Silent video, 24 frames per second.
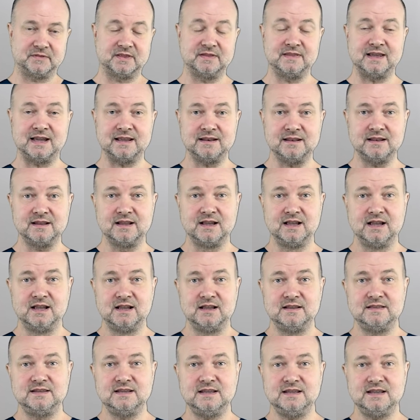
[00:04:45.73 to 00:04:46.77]
Then,
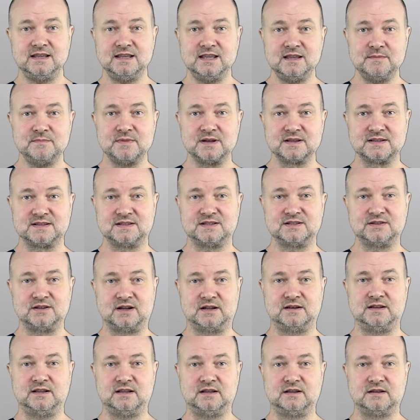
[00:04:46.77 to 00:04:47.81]
the EMAS
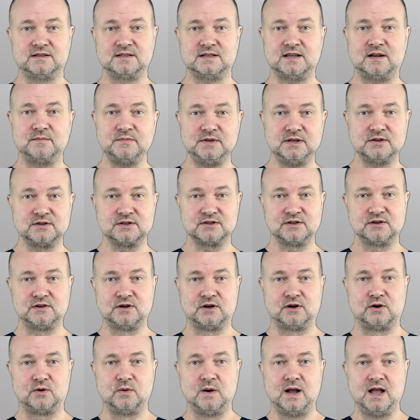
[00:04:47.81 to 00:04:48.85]
study some years
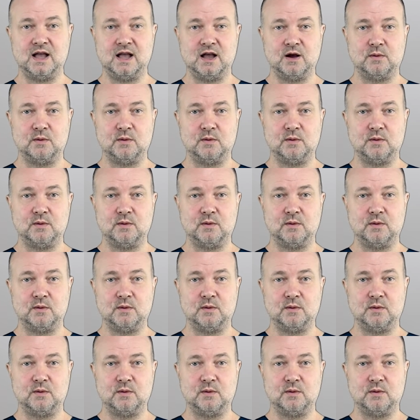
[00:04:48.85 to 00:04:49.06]
ago